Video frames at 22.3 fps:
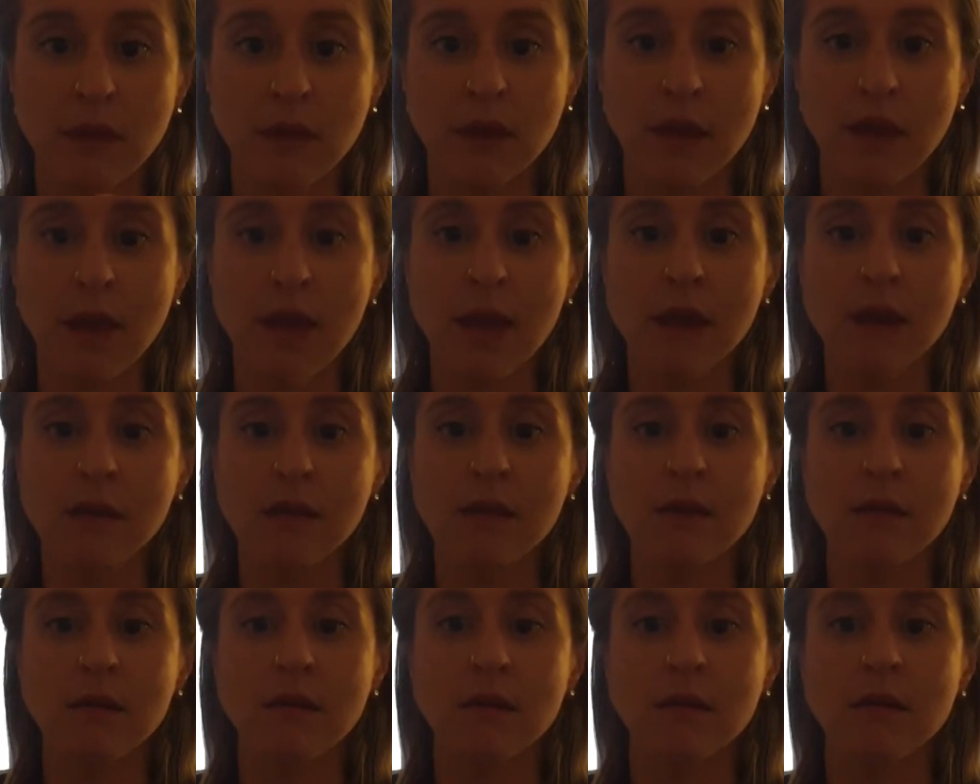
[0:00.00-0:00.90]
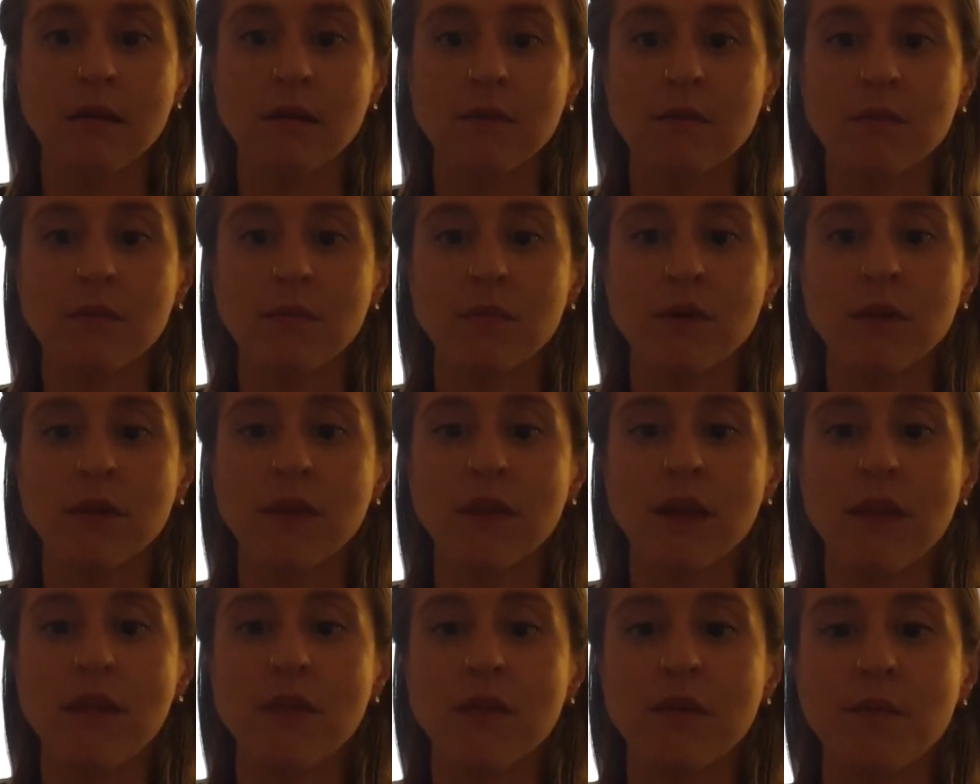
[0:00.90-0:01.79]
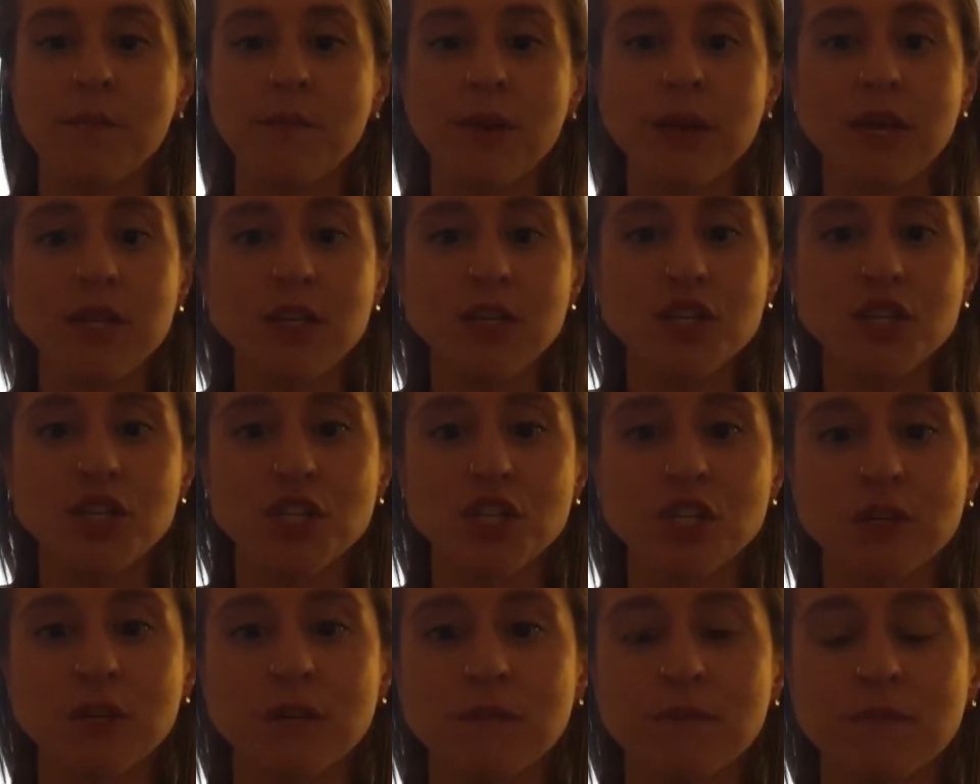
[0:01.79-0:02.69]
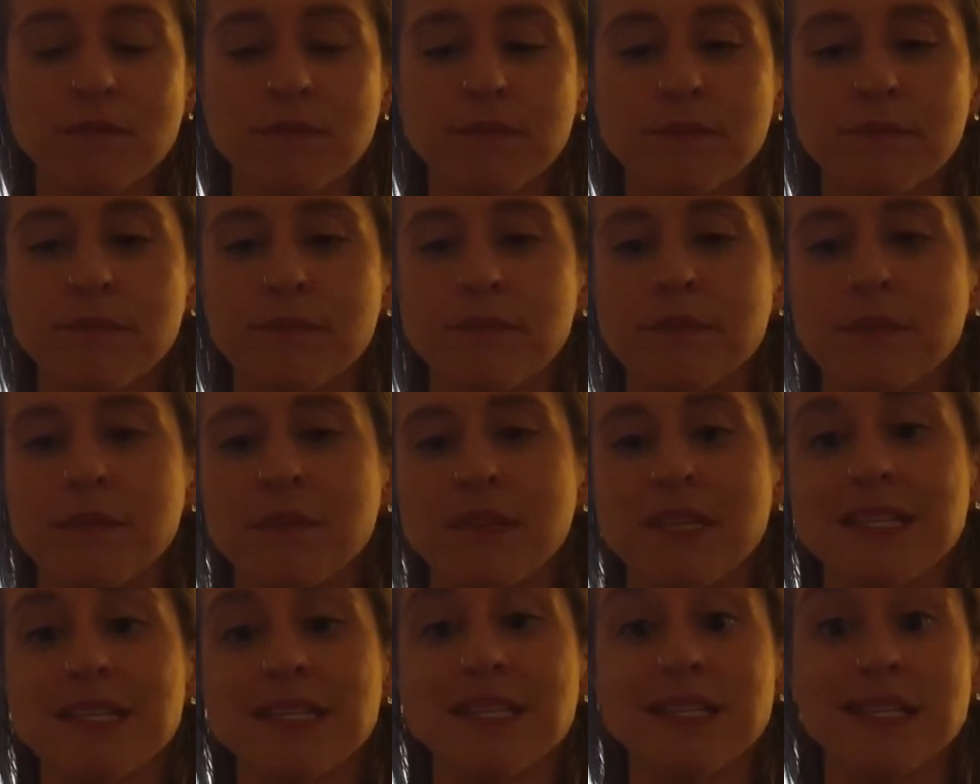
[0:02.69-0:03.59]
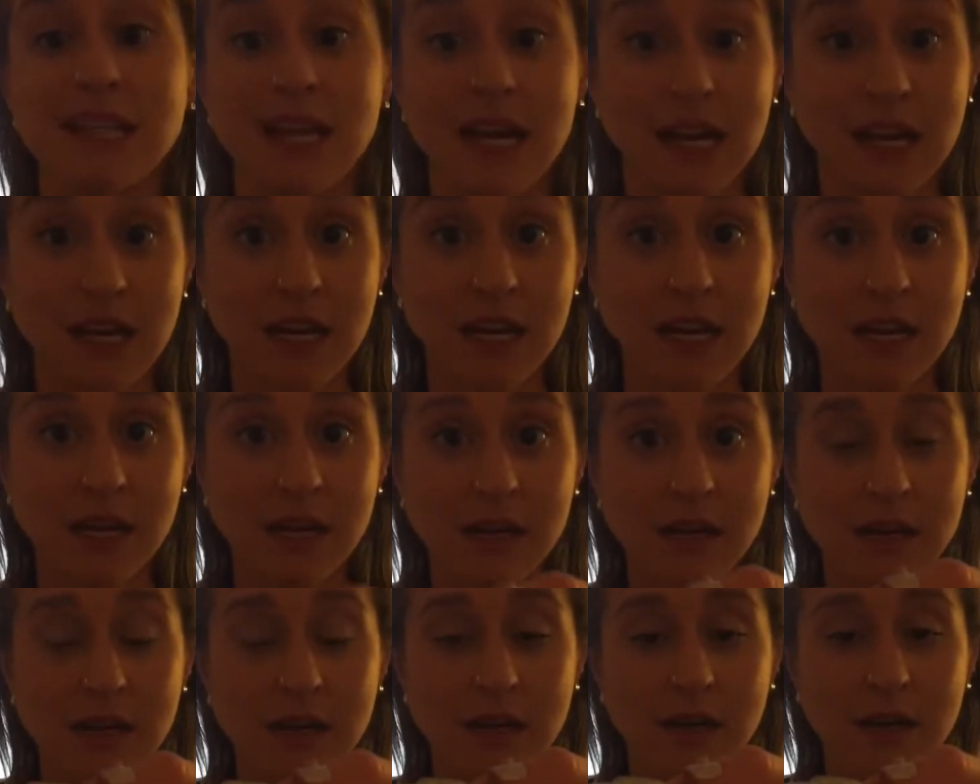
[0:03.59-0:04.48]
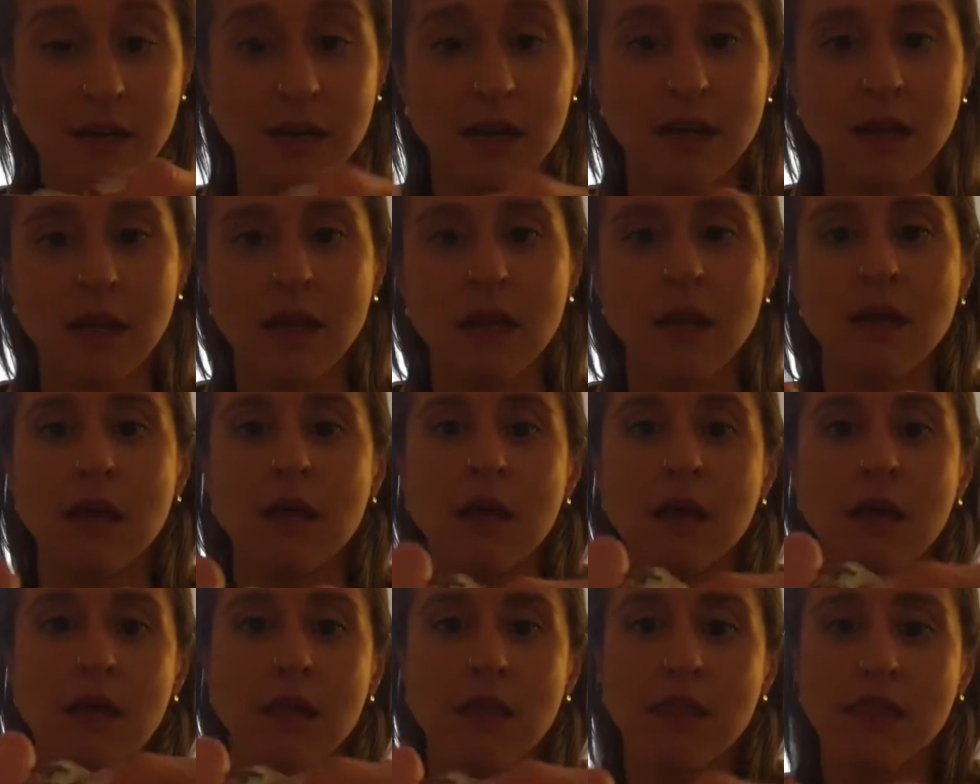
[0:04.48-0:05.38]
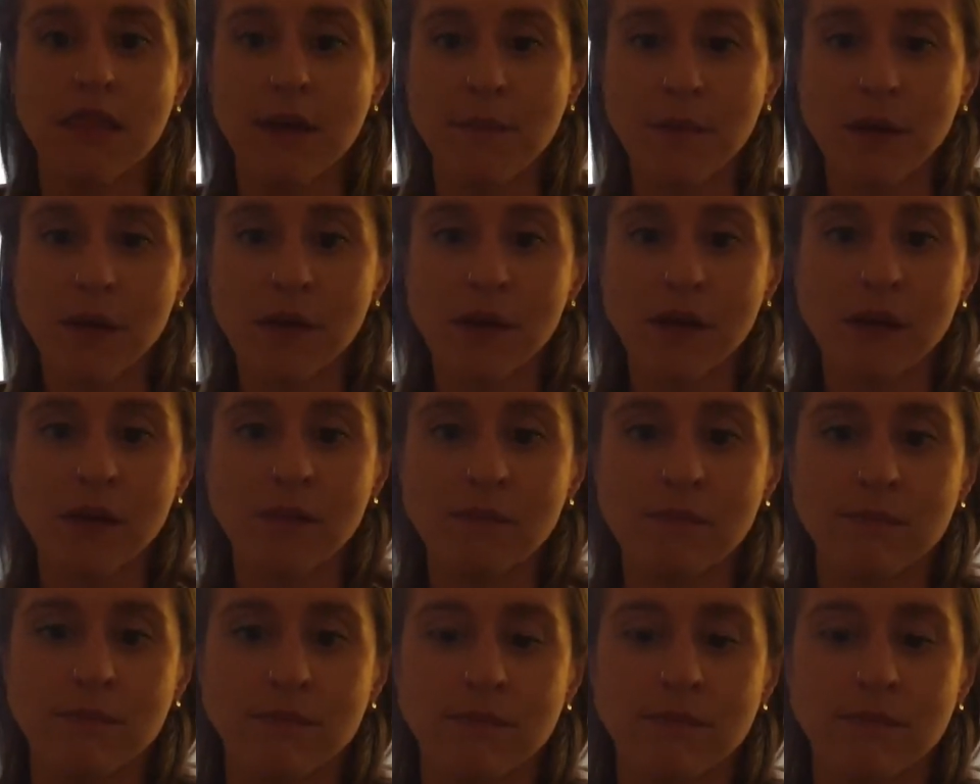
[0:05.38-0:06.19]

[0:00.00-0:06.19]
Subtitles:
Again, put it together and pinch. Slide it in, thumb on,